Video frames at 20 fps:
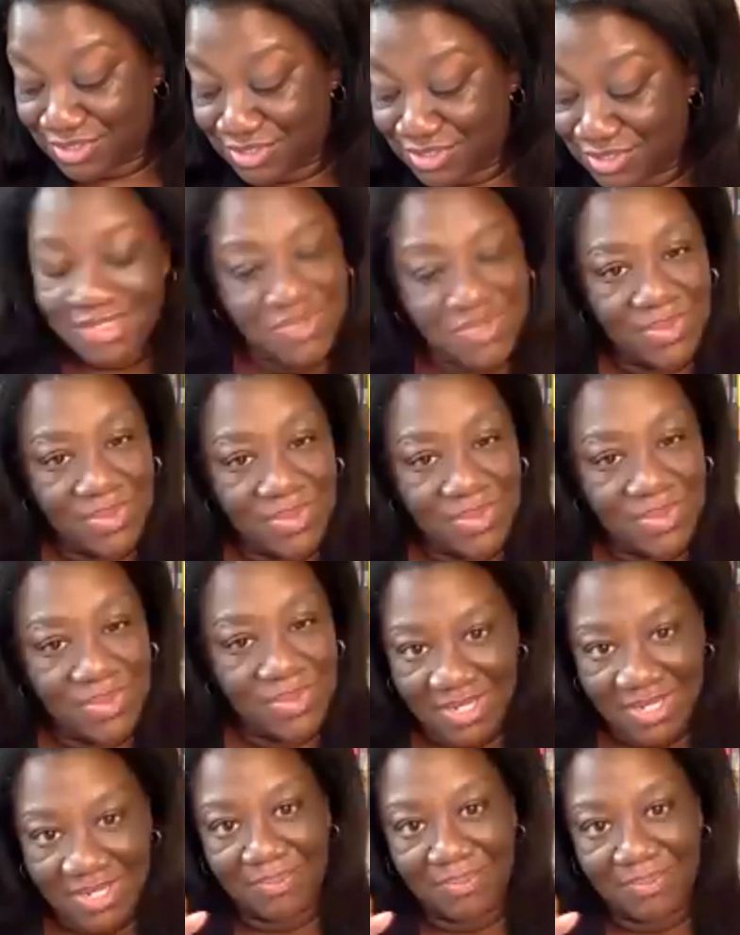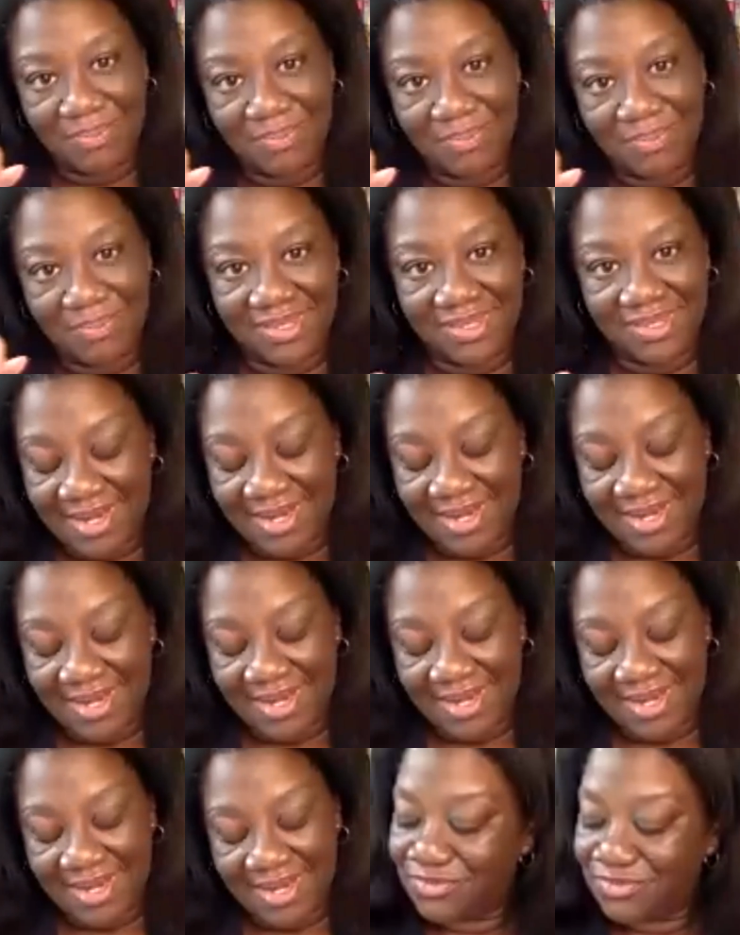So I just wanted to make sure I put that
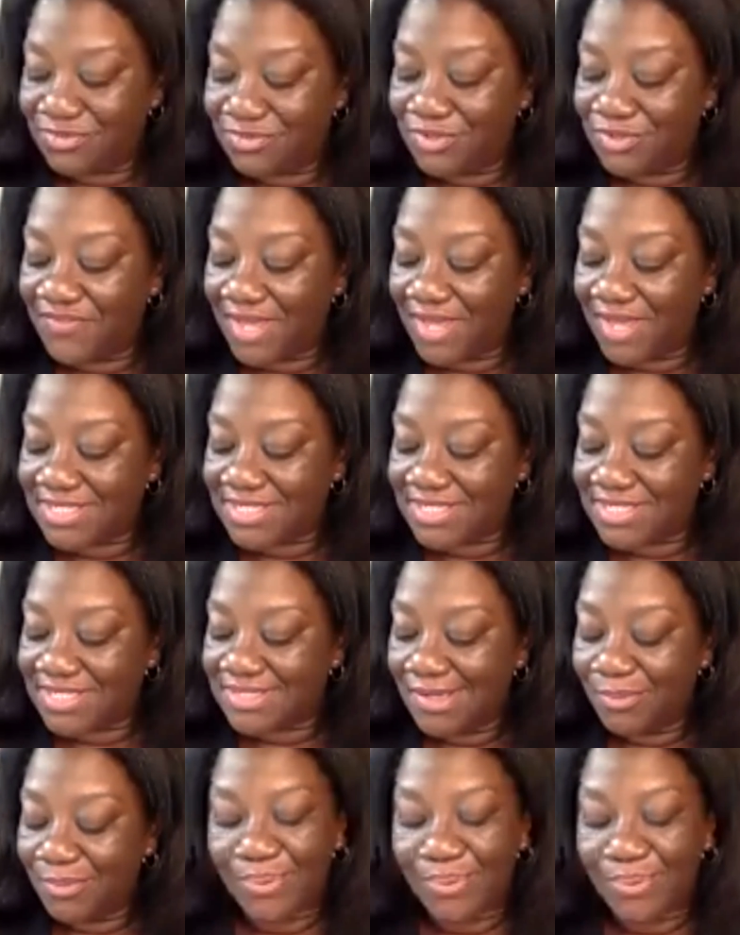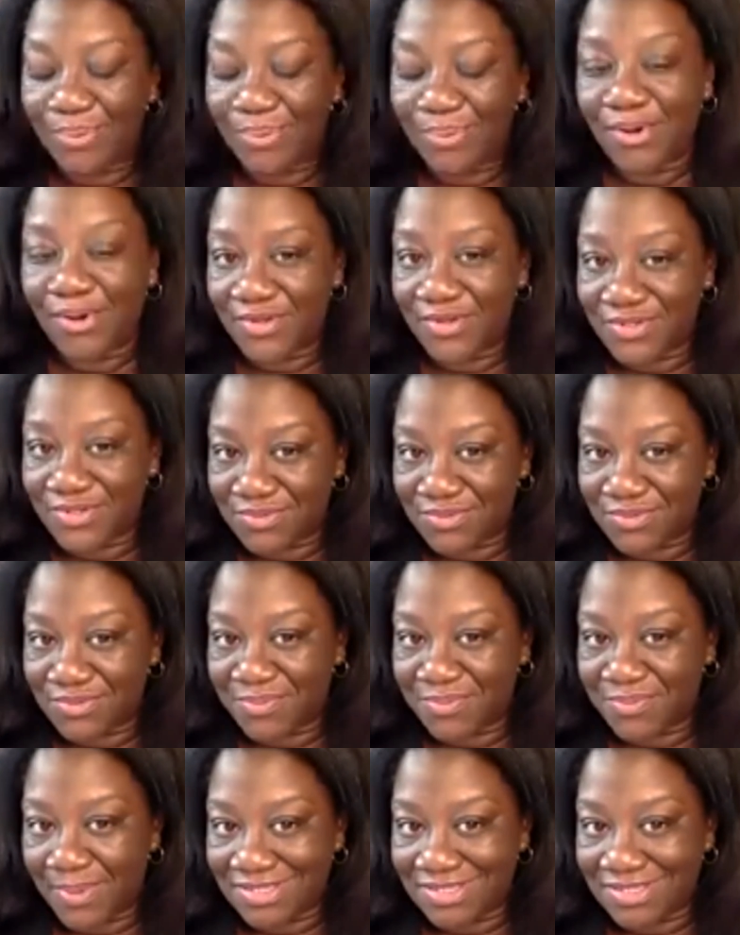out there. I don't know if that's the
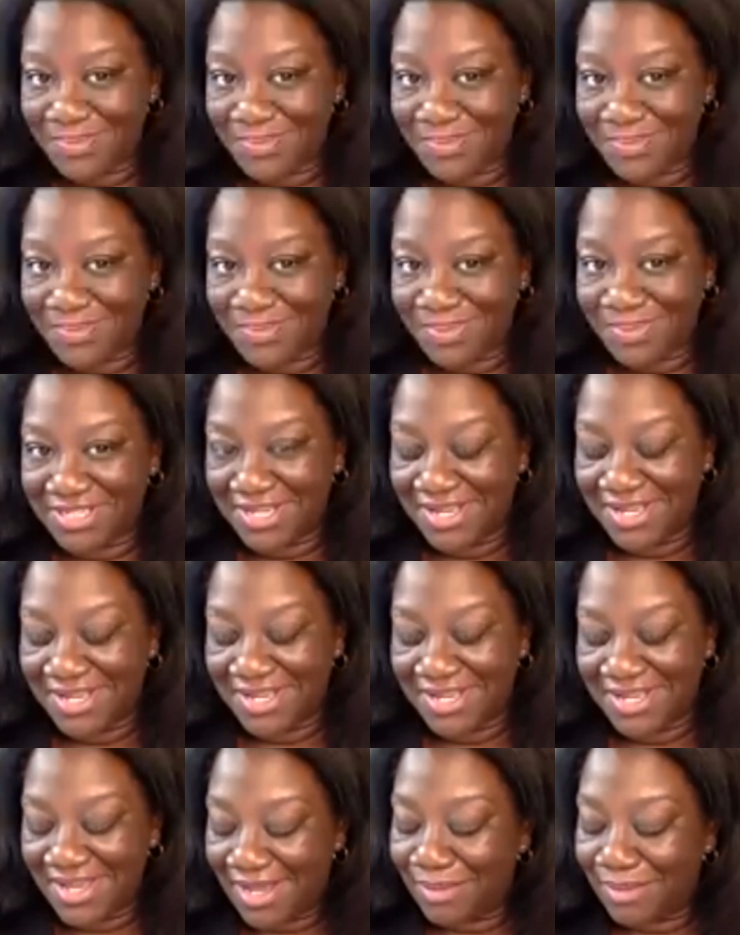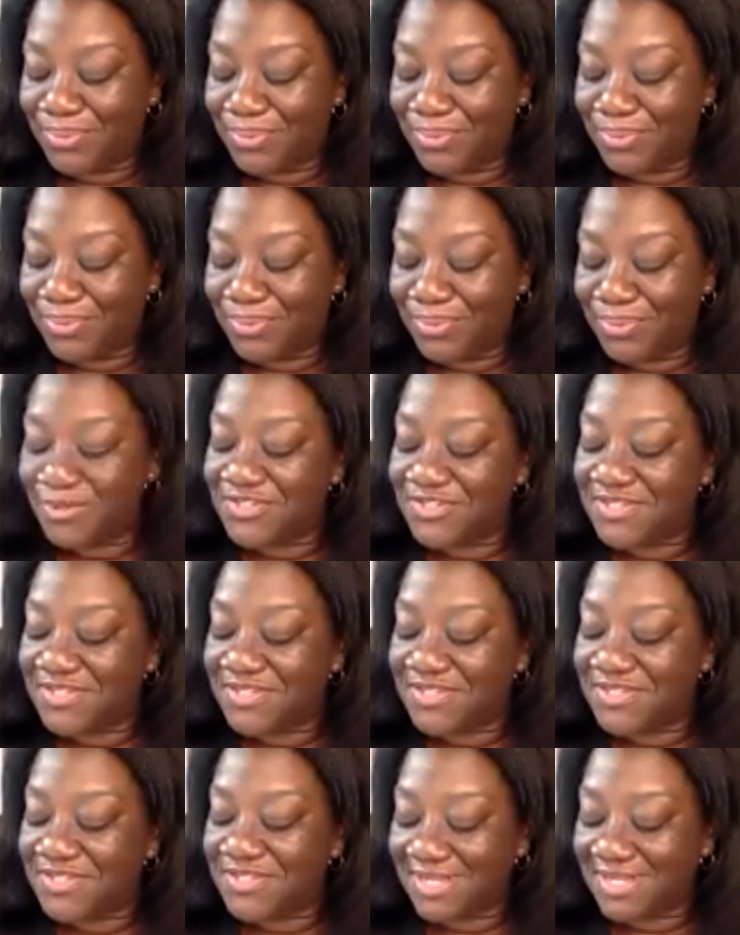provost's responsibility, Bruce,
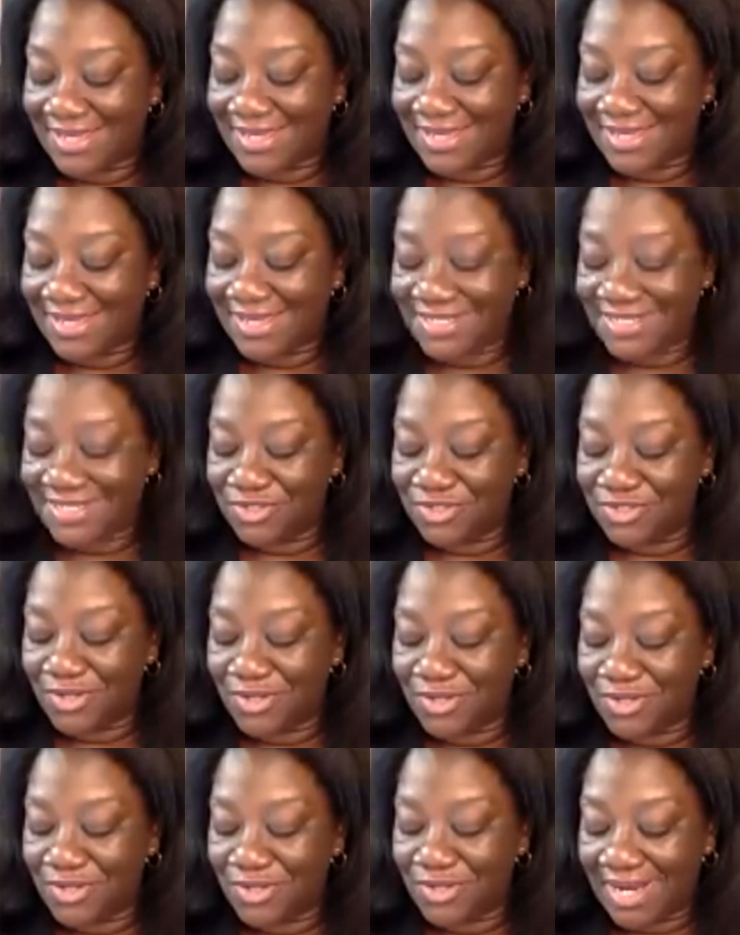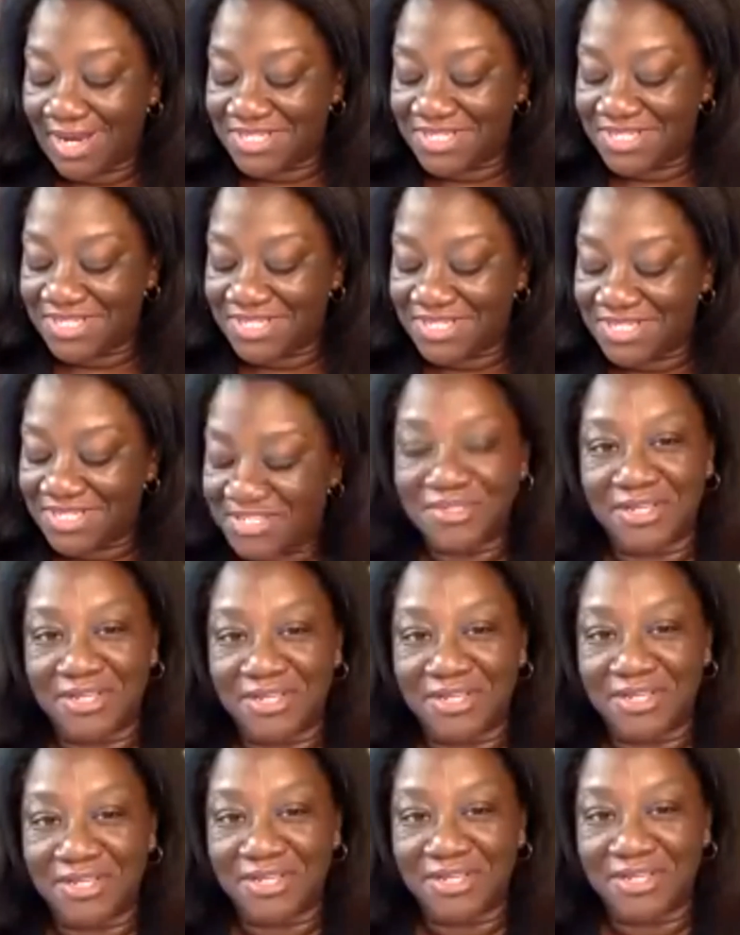but just in case, you should know that I'm still
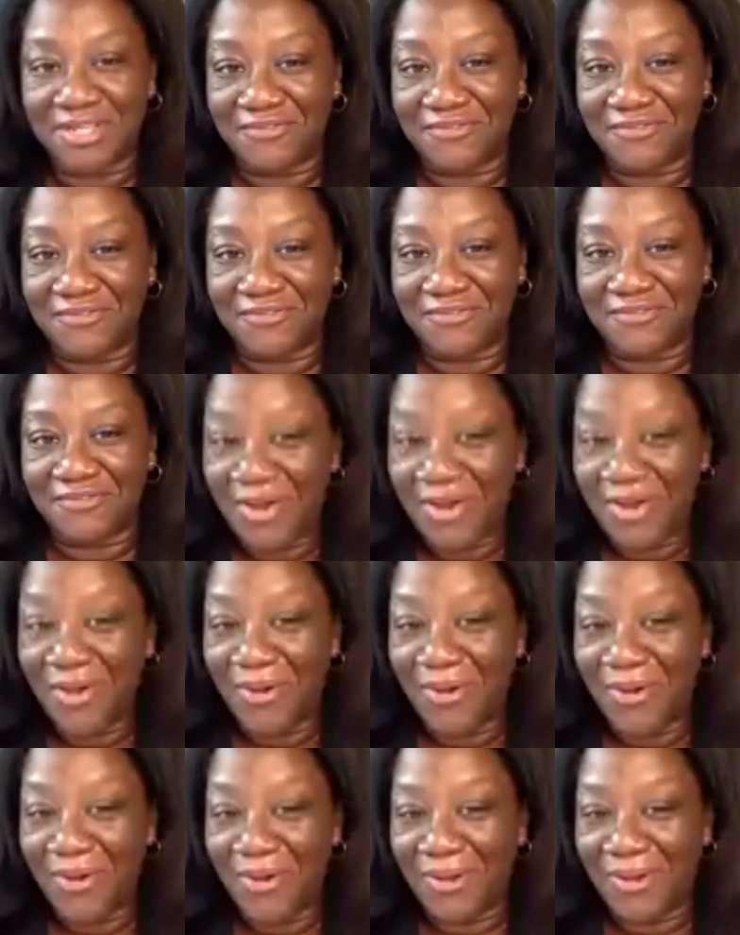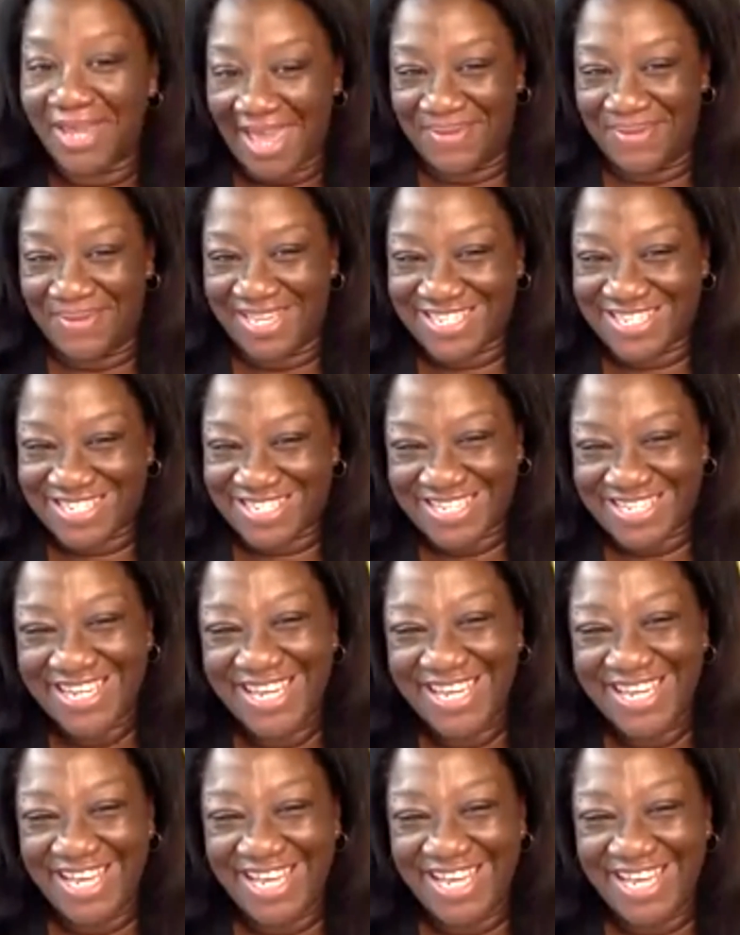looking forward to that
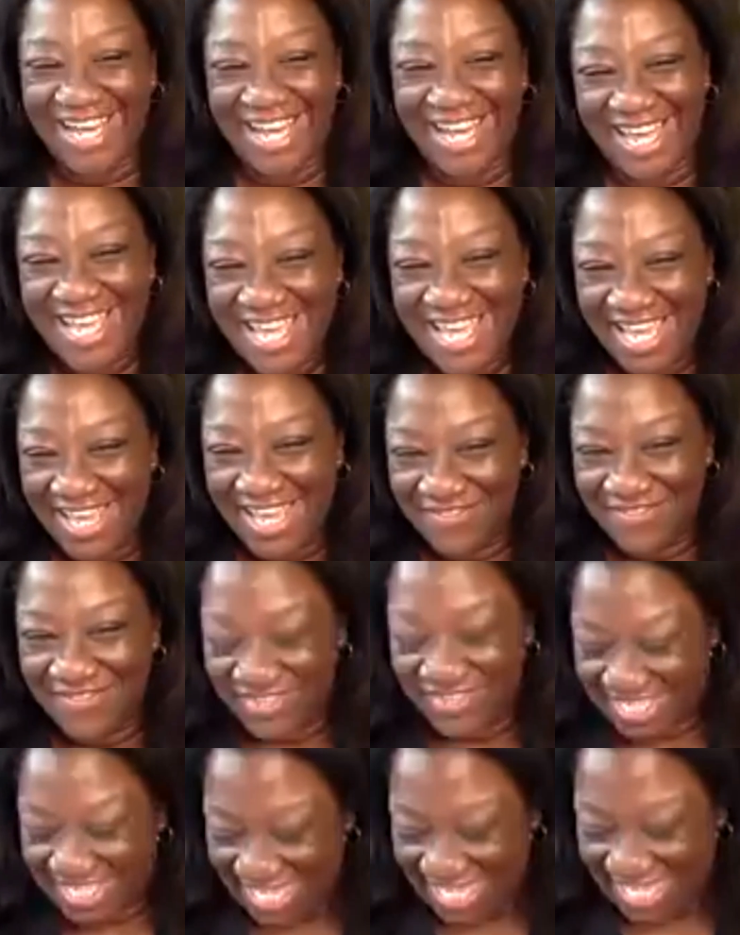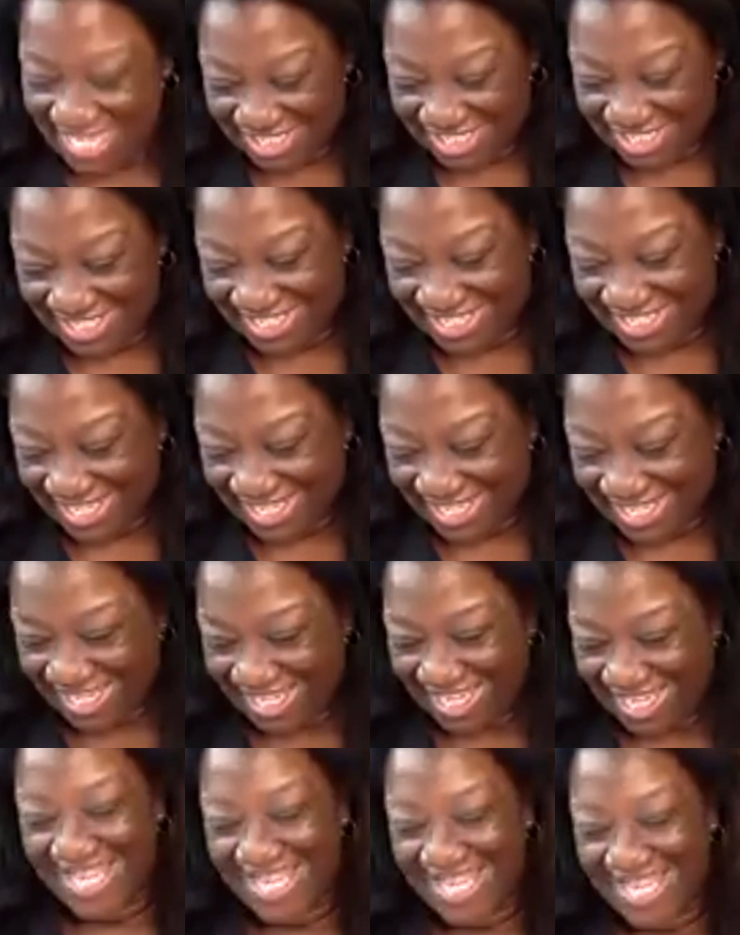on-campus
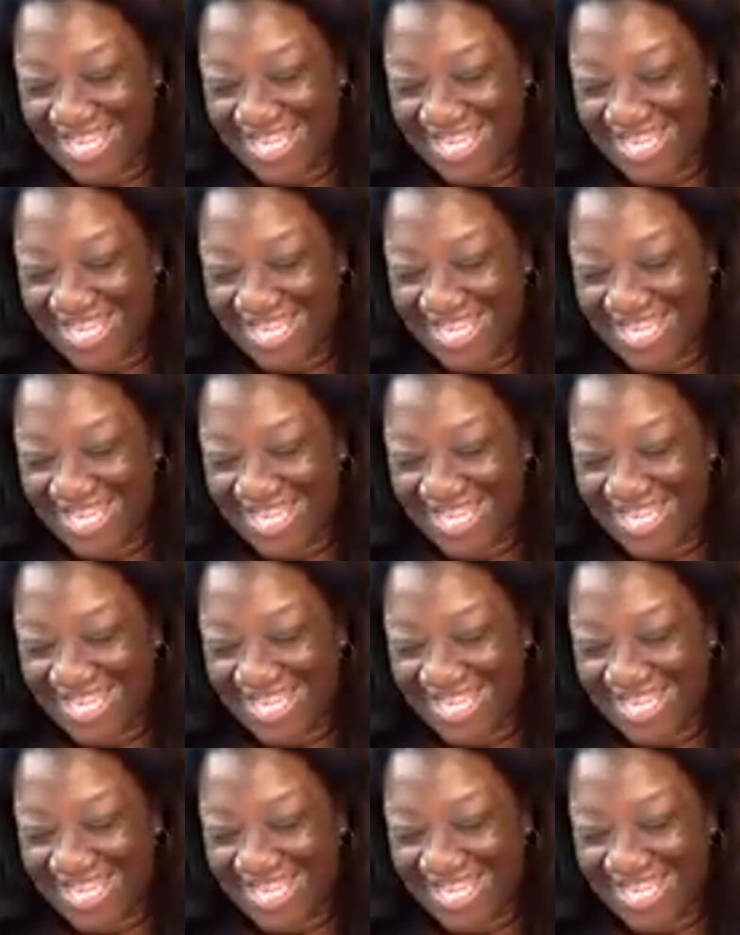invitation.